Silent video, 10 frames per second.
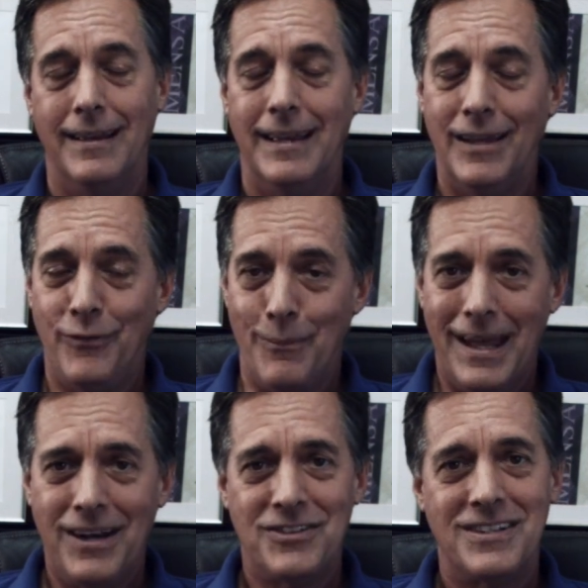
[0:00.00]
If you
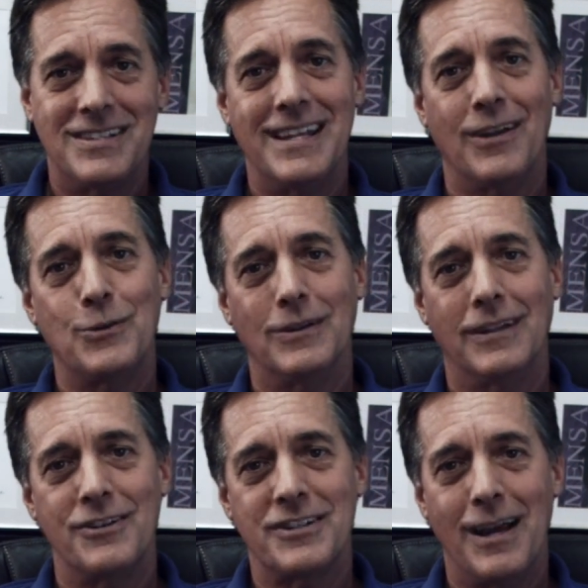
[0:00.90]
manage to sell to a
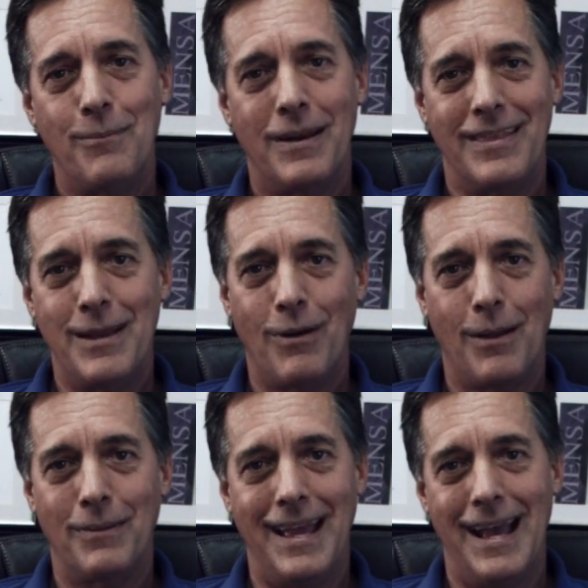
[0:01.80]
large company, they
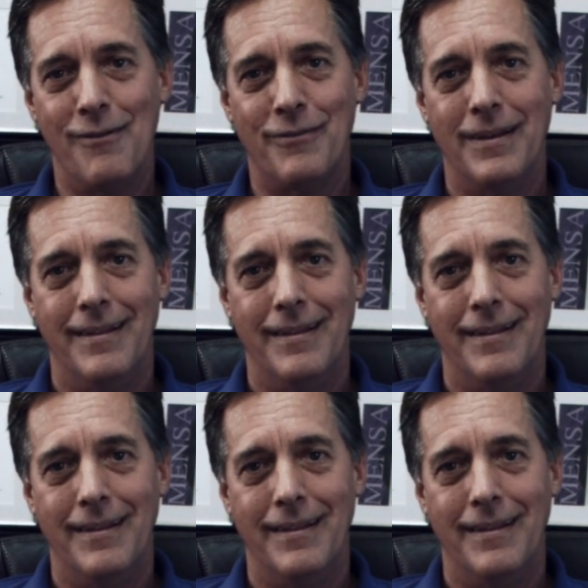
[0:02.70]
probably have